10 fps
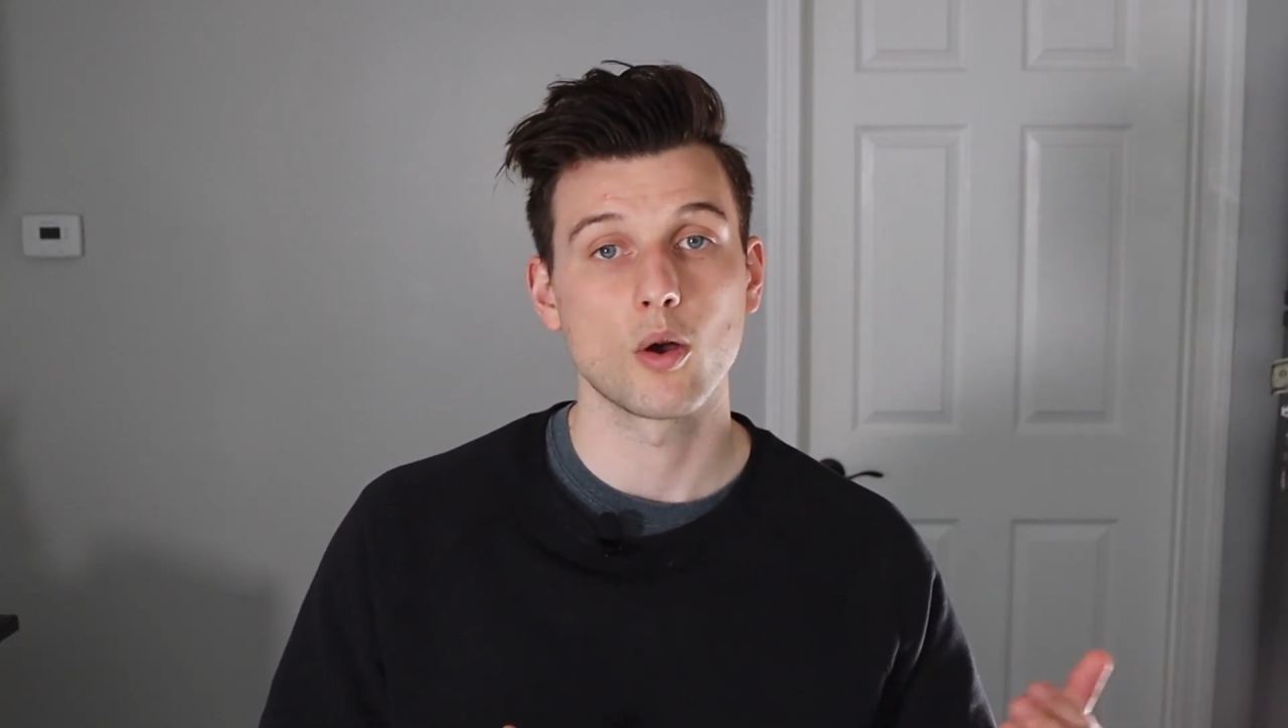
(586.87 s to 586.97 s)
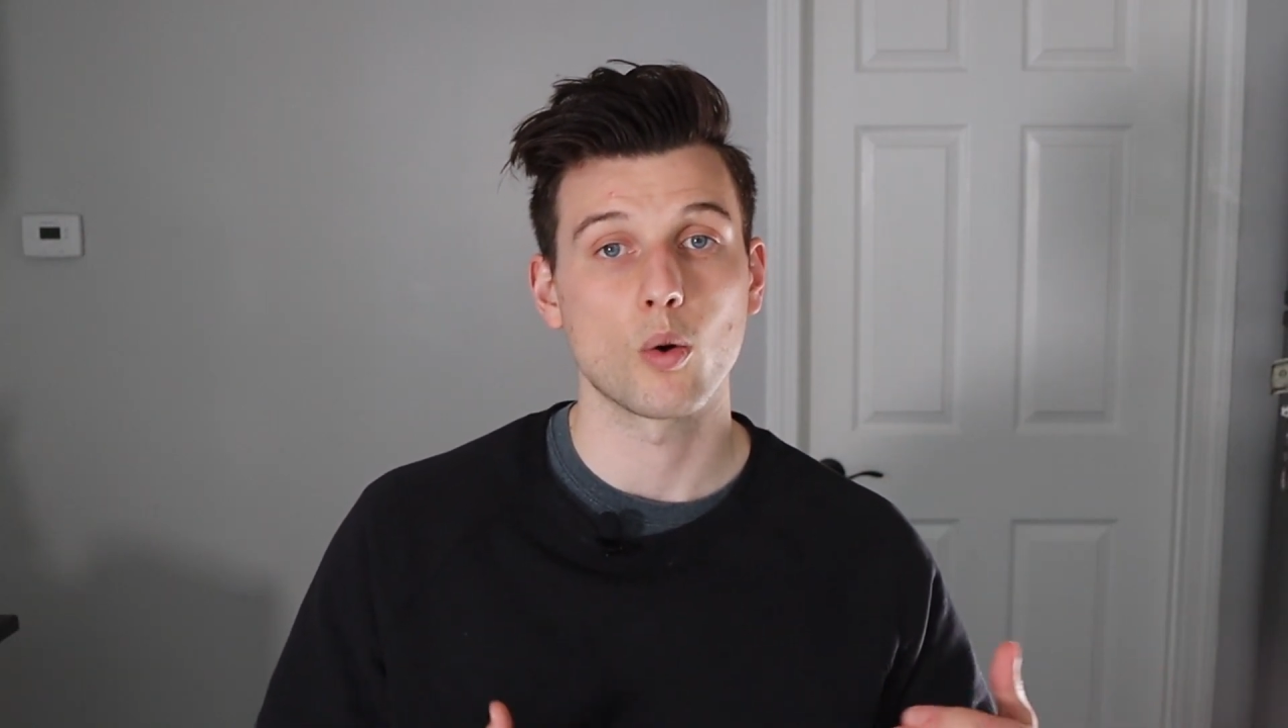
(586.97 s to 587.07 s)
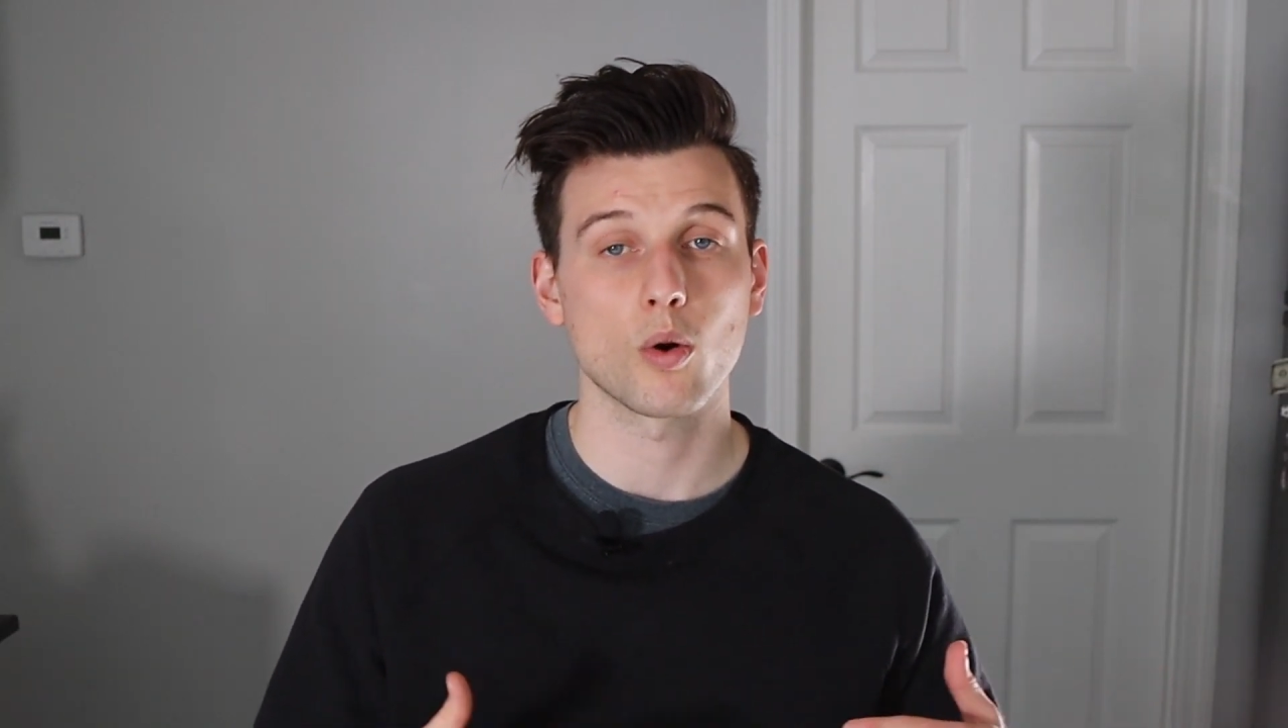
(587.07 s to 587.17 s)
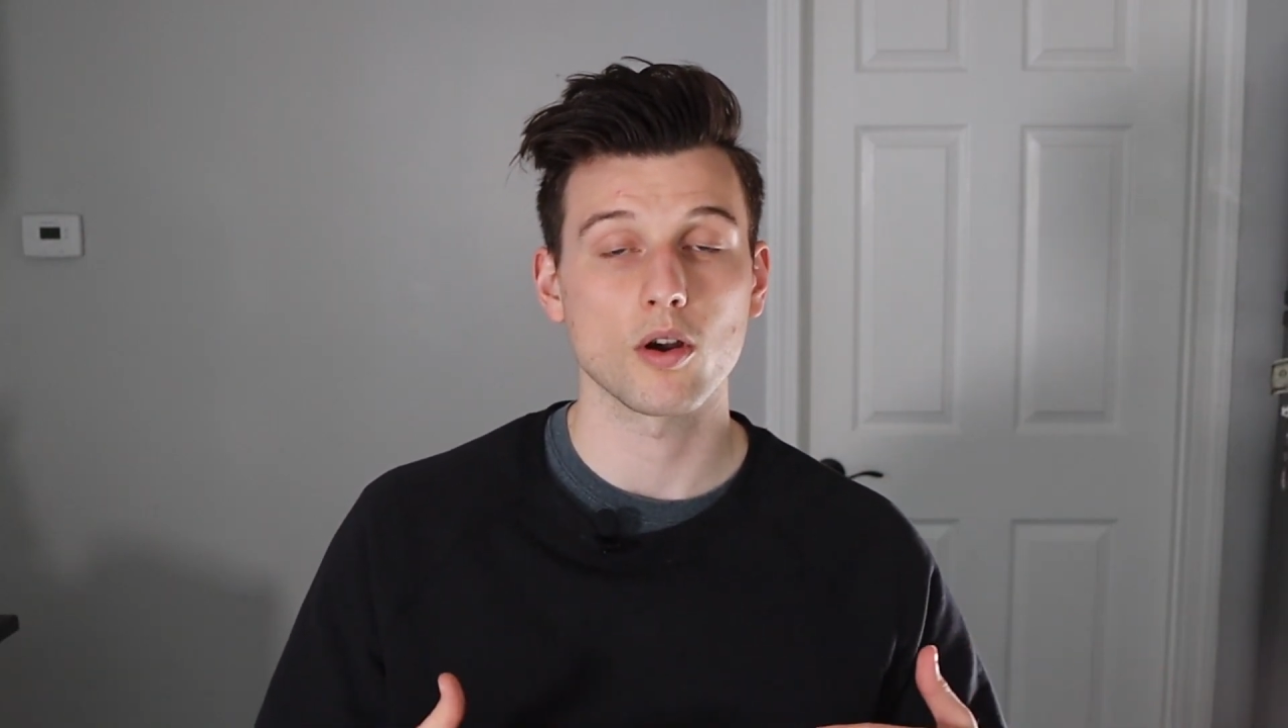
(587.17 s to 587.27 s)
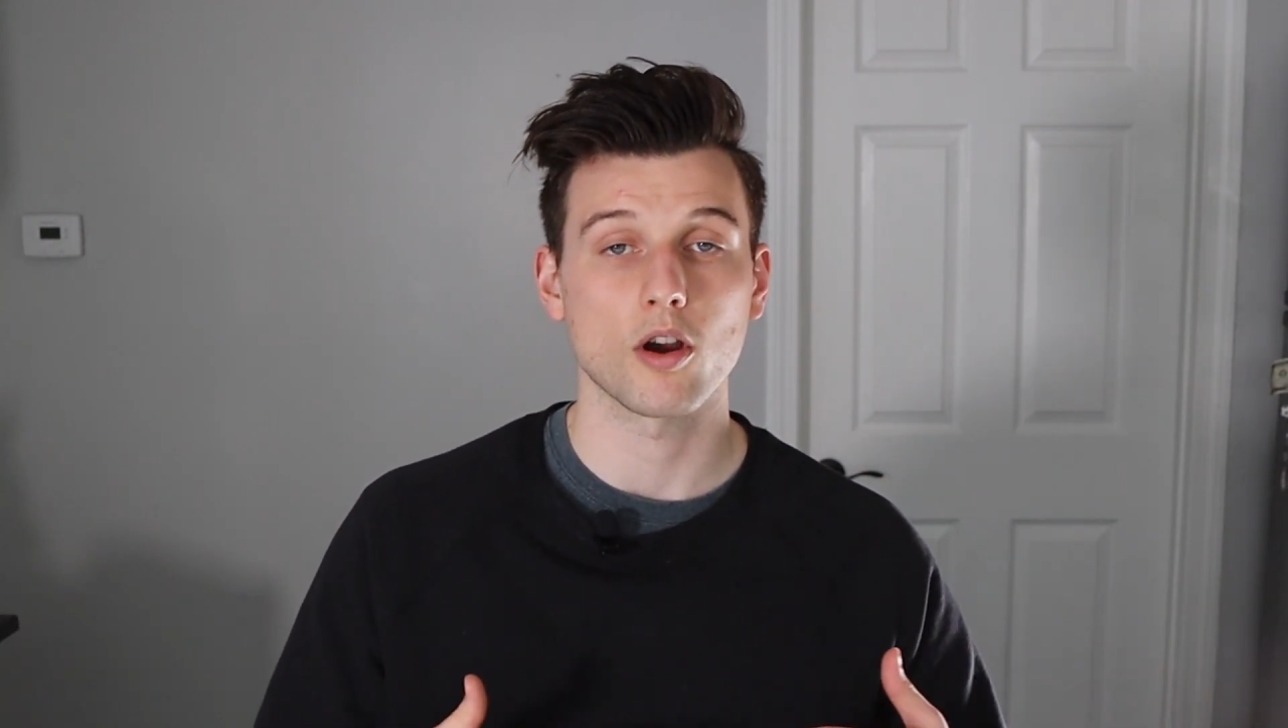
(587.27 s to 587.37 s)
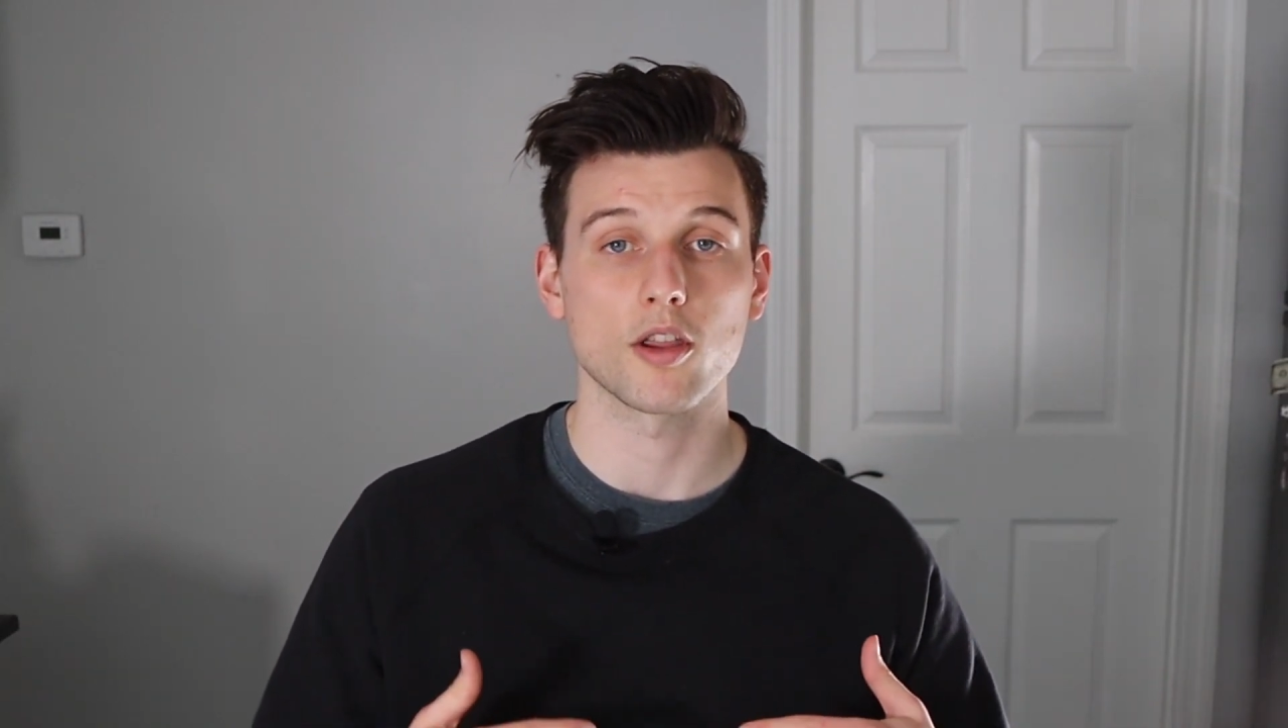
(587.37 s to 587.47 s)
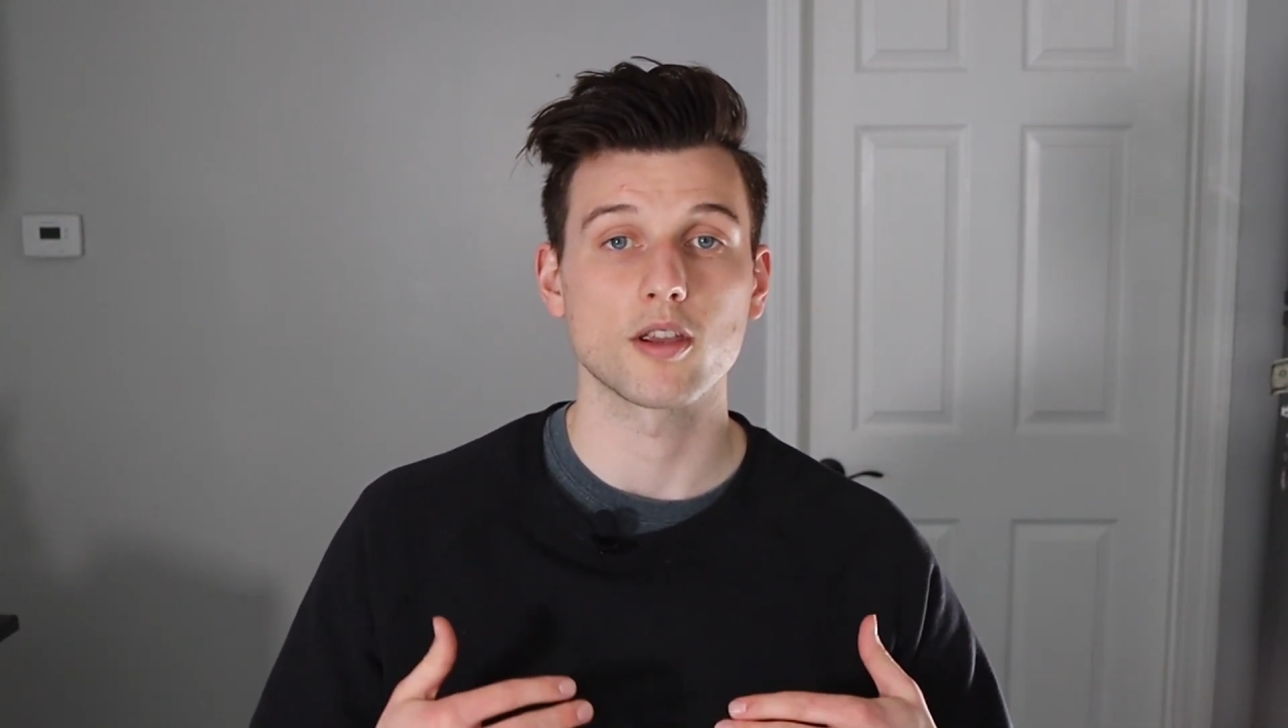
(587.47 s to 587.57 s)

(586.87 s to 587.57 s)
Or are you